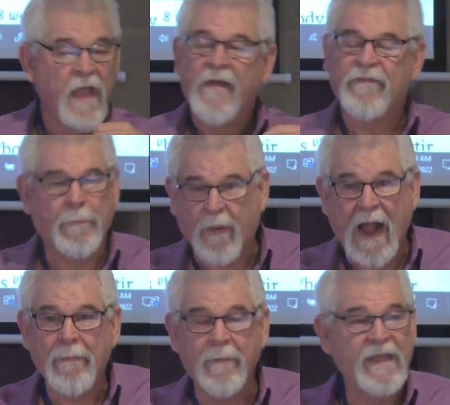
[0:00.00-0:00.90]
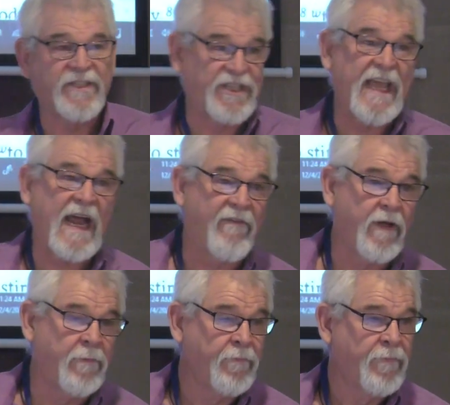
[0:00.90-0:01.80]
The problem is five of
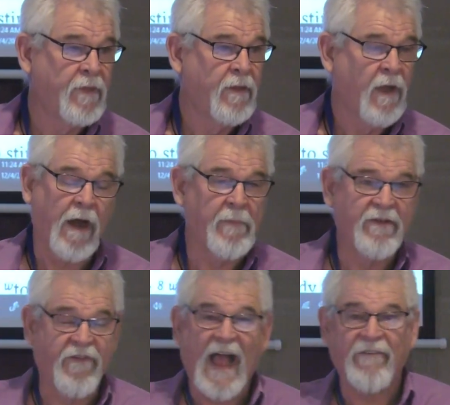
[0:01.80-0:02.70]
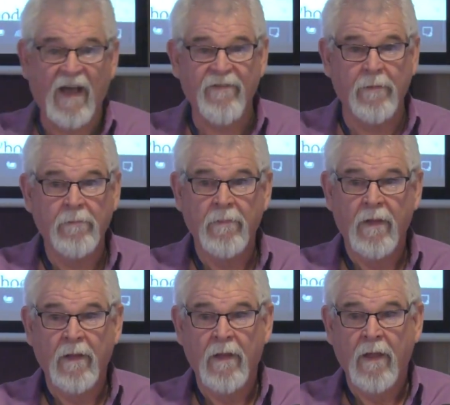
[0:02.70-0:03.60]
them.
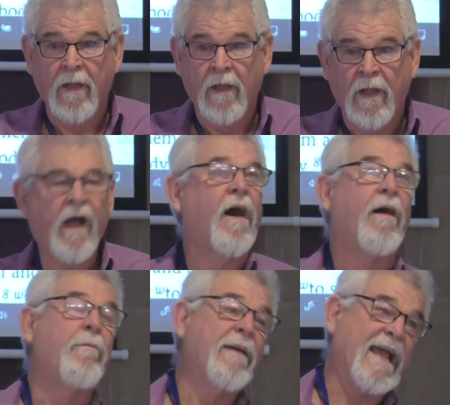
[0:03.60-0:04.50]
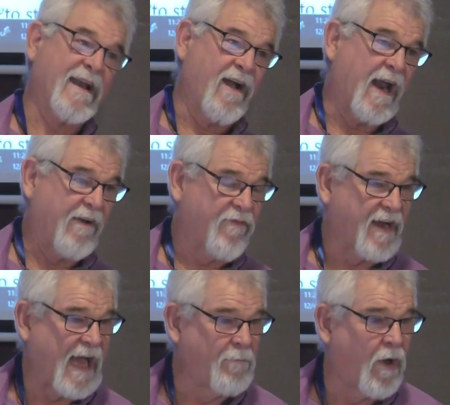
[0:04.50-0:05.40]
Oh, man, God, I
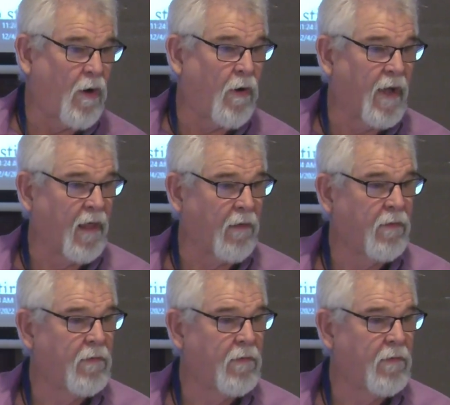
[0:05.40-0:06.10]
forgot my oil.